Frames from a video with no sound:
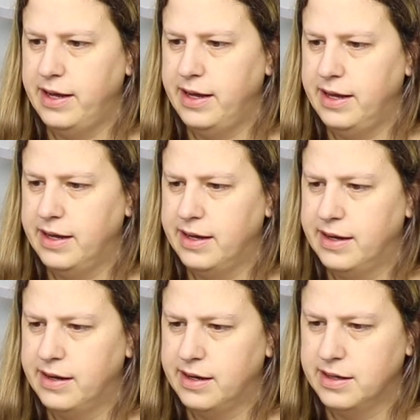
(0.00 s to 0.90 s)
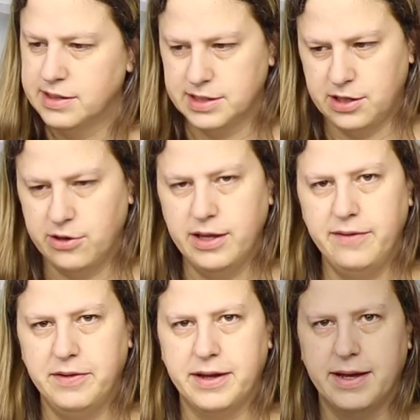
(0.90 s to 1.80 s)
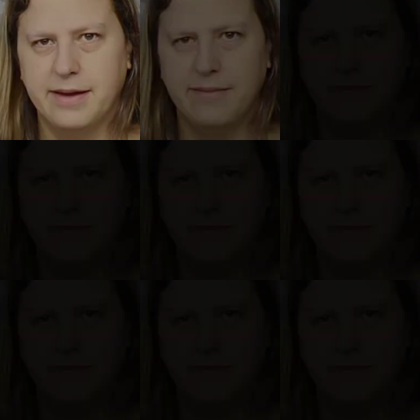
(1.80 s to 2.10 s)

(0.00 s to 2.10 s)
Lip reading: and start leveling it.